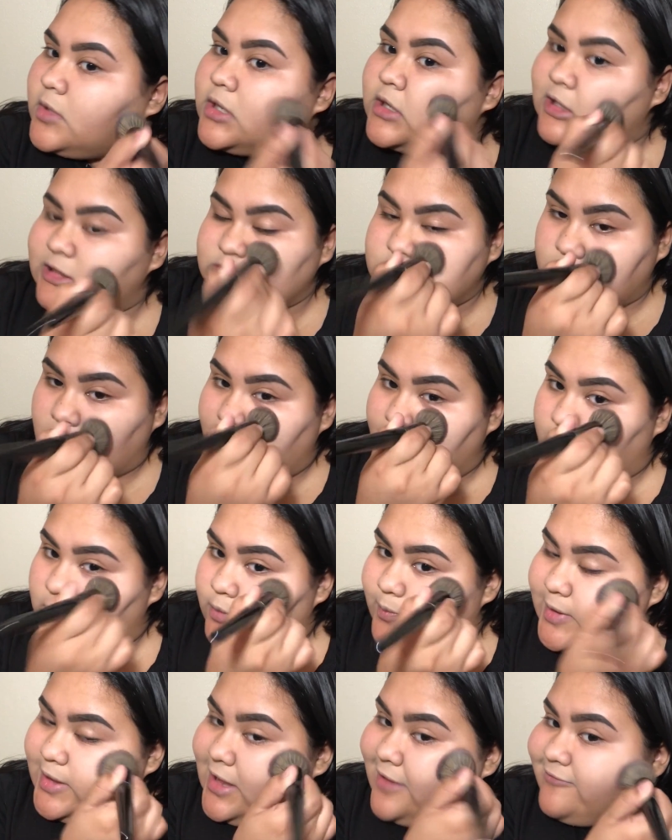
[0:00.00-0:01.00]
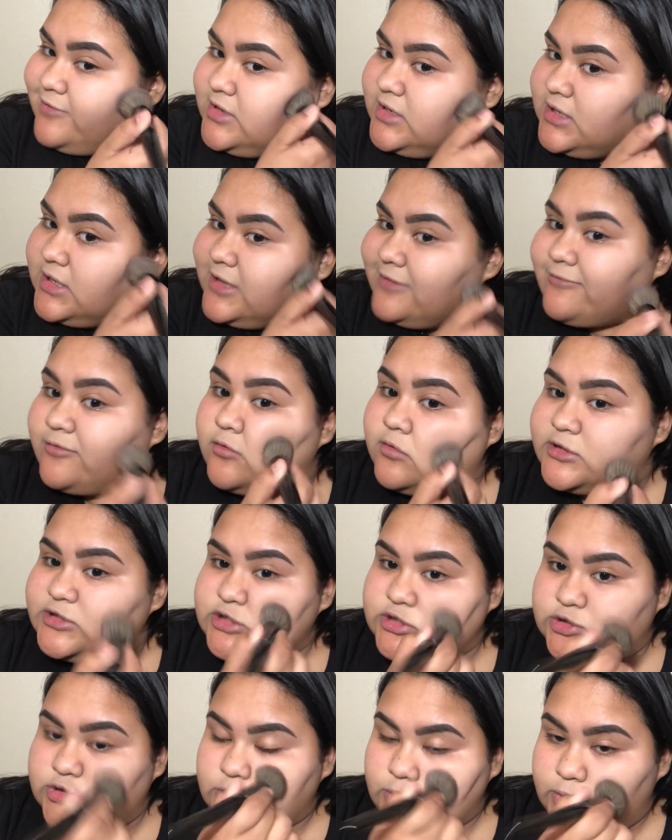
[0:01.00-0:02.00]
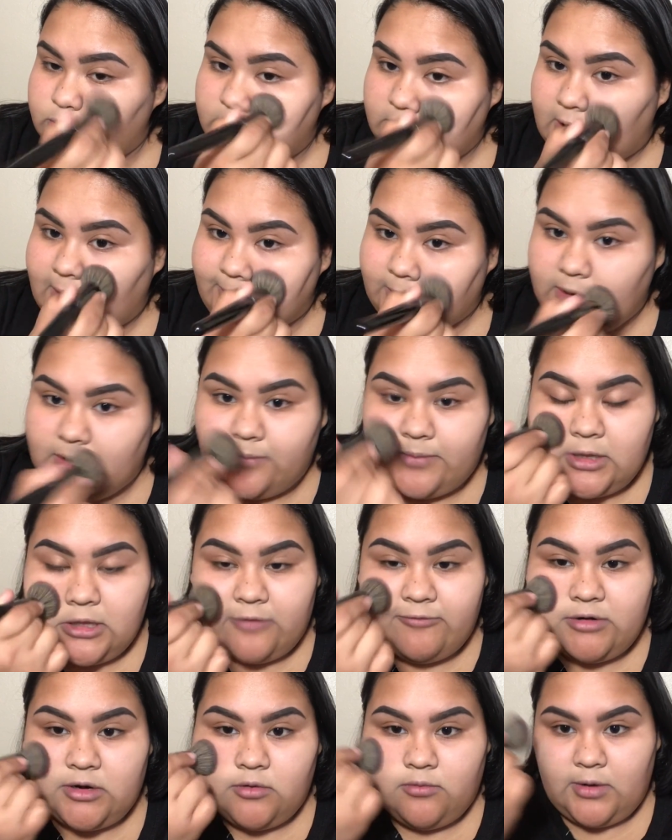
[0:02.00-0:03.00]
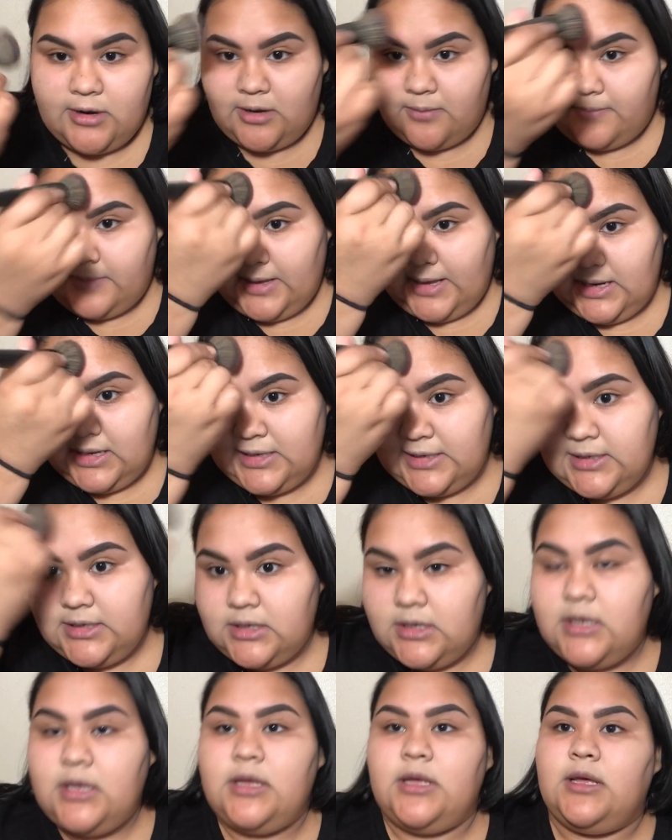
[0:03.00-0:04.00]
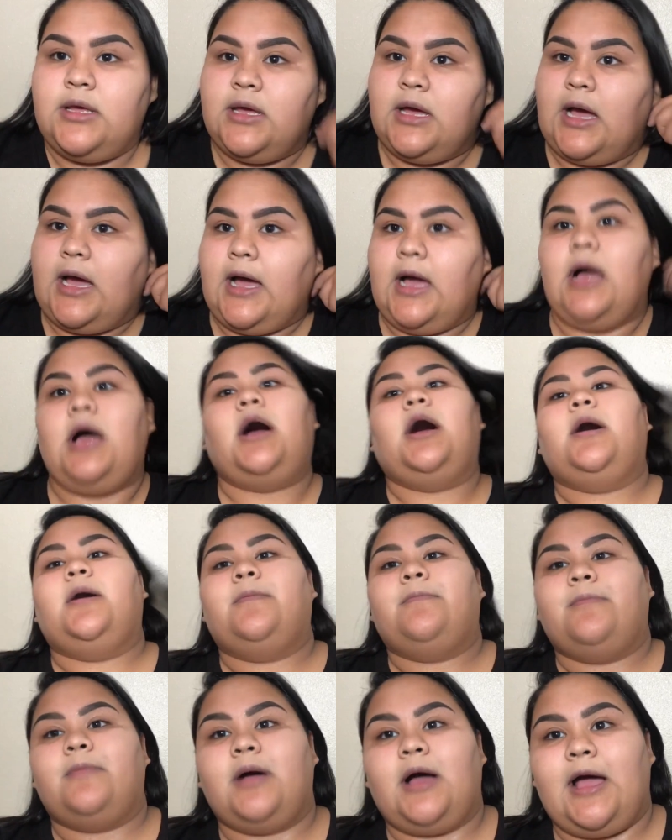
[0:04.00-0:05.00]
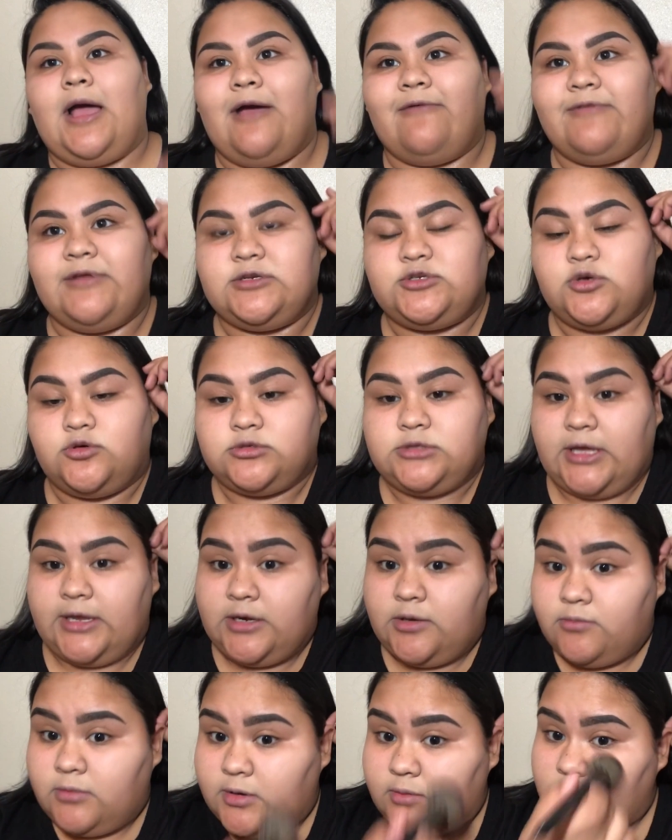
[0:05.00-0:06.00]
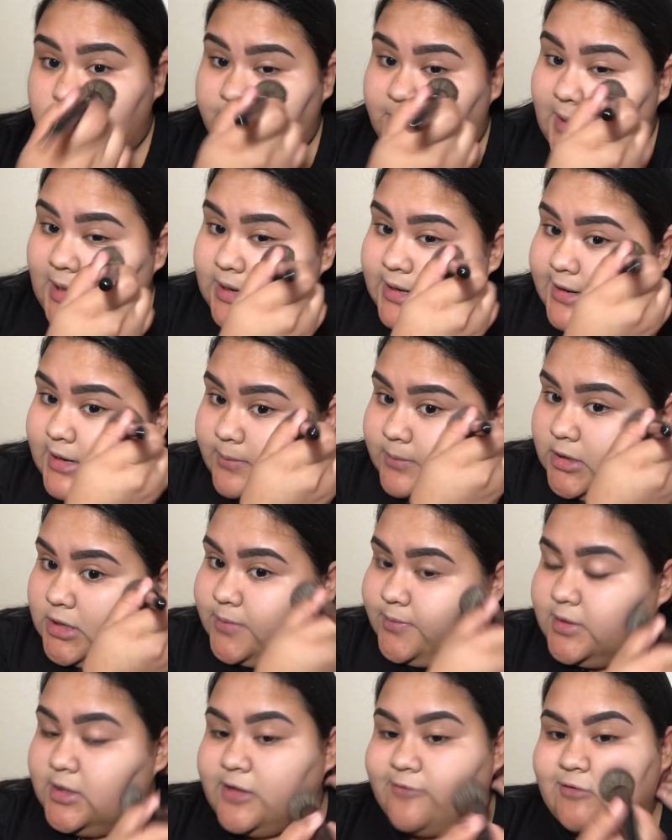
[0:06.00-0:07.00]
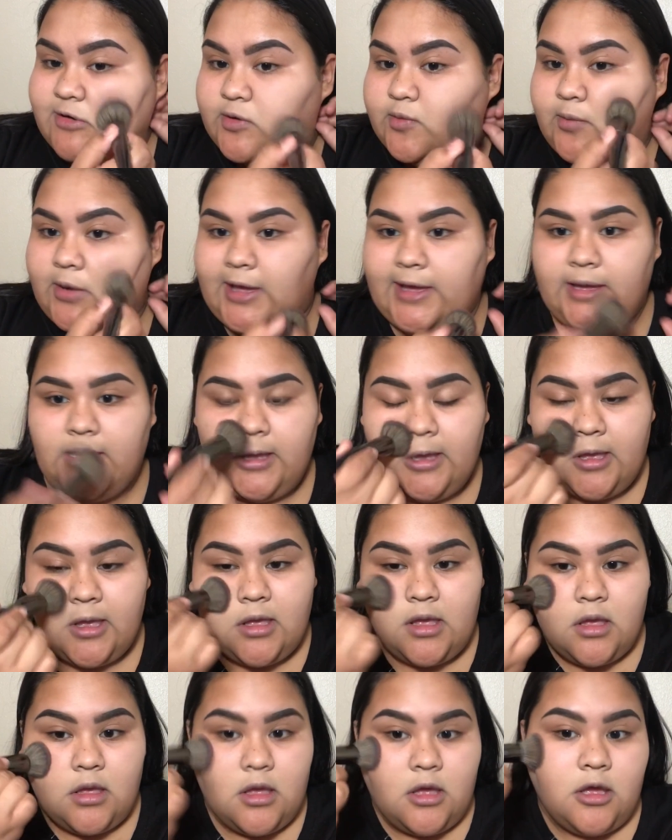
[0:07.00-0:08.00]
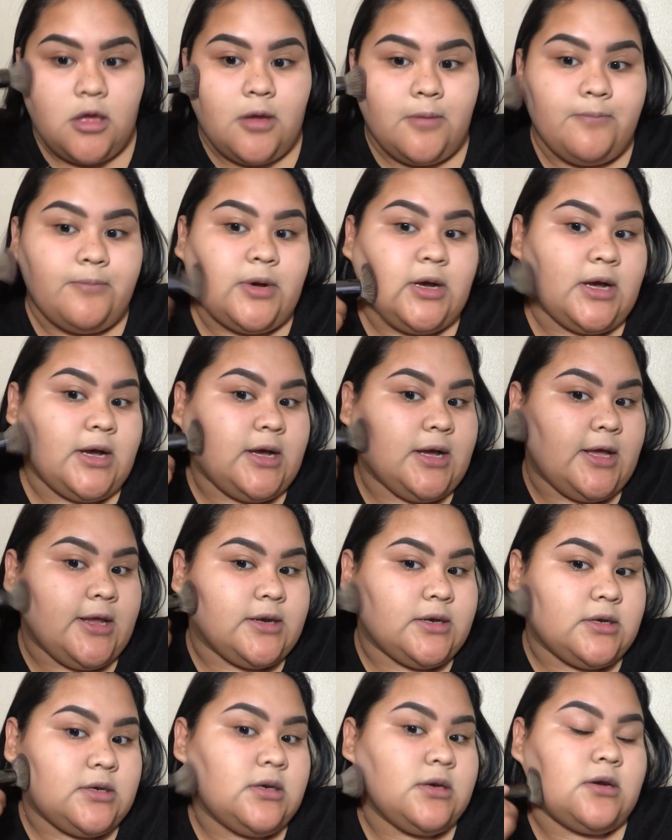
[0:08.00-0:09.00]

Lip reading: Guys, so I will be having a giveaway soon. I'm gonna be giving away a palette. I haven't told anyone what palette I'm gonna be giving away, but